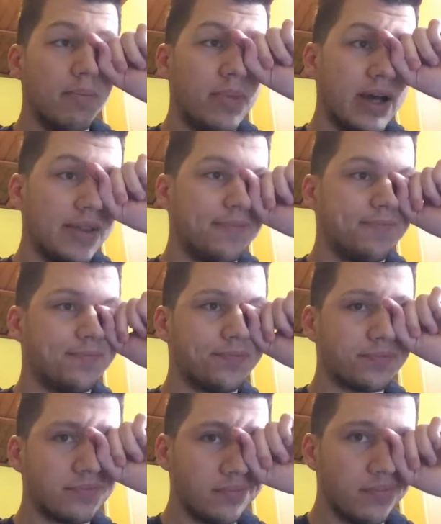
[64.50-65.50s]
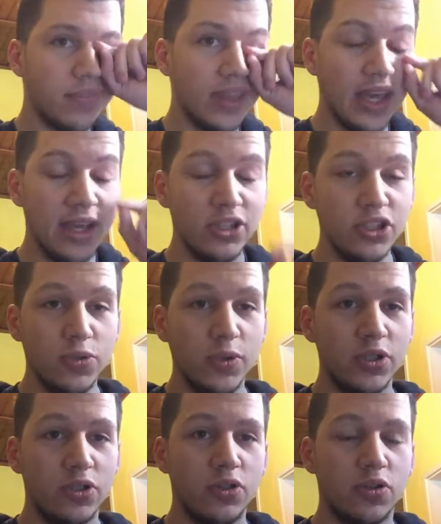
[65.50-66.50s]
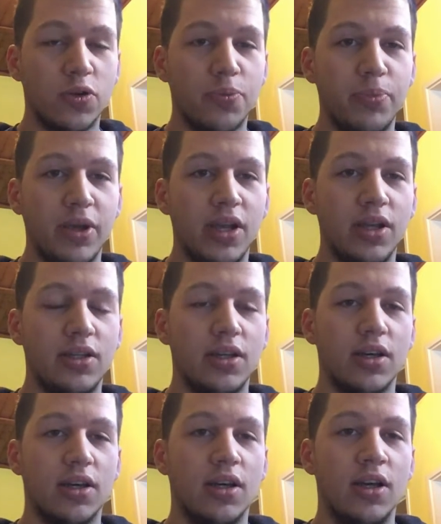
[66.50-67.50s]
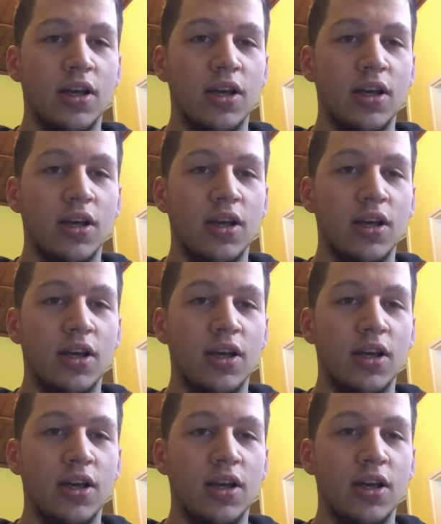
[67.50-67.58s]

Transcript: But actually, when you compare the